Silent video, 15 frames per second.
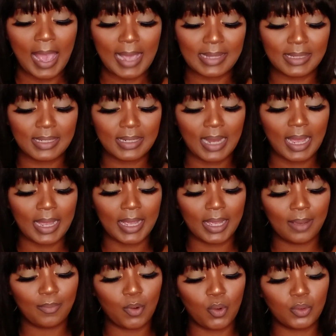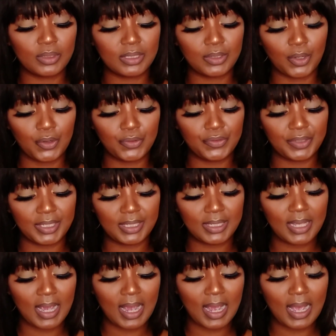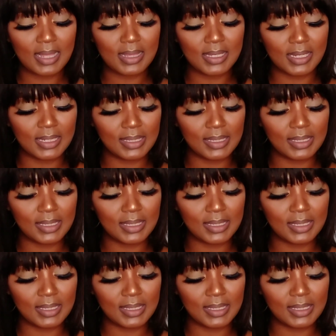And then I am holding over here the